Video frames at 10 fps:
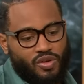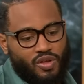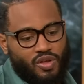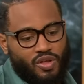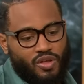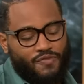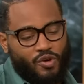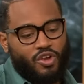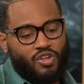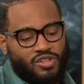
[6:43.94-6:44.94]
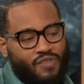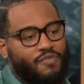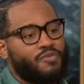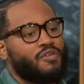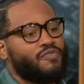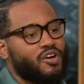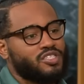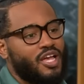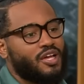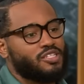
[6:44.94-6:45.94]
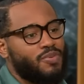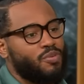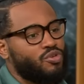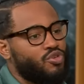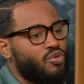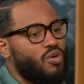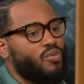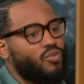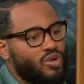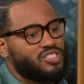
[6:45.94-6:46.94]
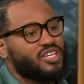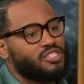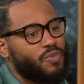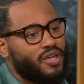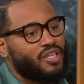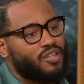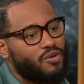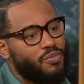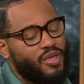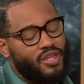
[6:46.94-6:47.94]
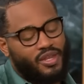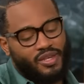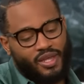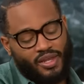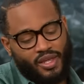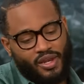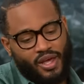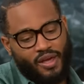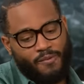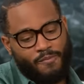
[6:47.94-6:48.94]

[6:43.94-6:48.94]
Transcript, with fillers: Again, though, the burden is on the writers to actually do a better job, and